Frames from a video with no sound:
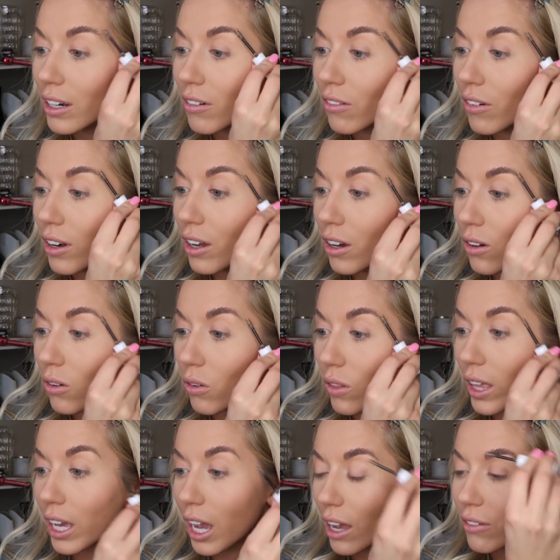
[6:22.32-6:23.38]
don't know,
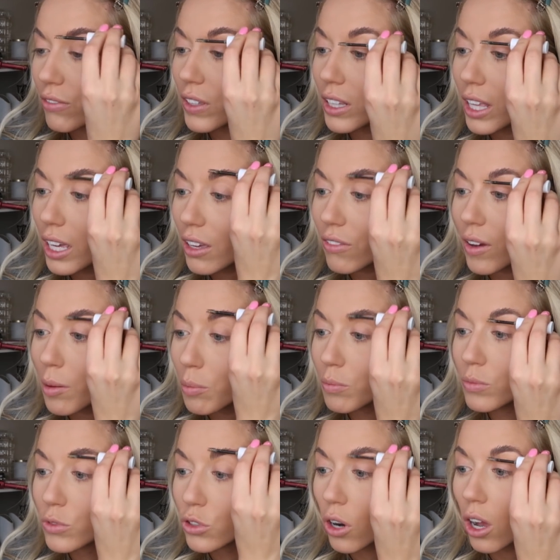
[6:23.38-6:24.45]
like I feel like if I
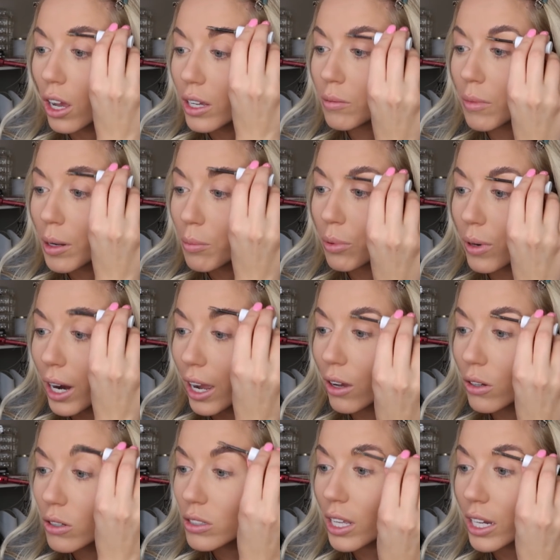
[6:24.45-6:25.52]
draw in my
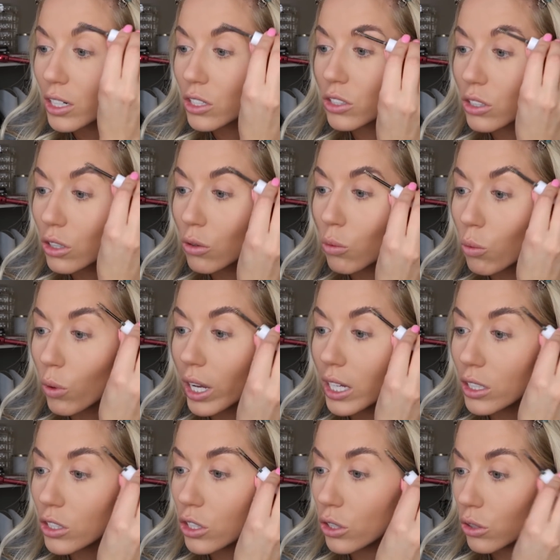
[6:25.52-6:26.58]
brows, I just look
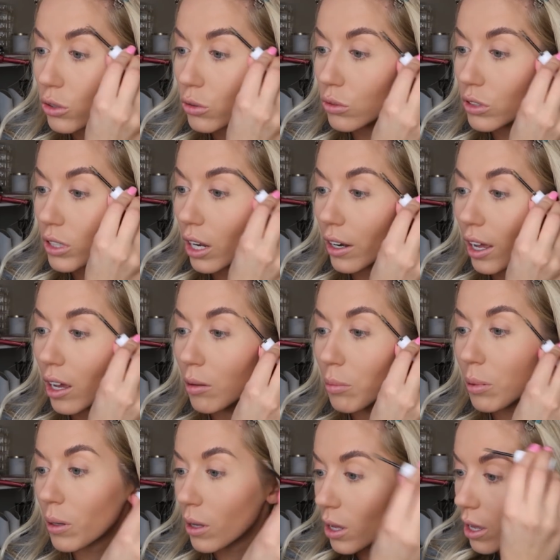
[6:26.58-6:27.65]
way too done up,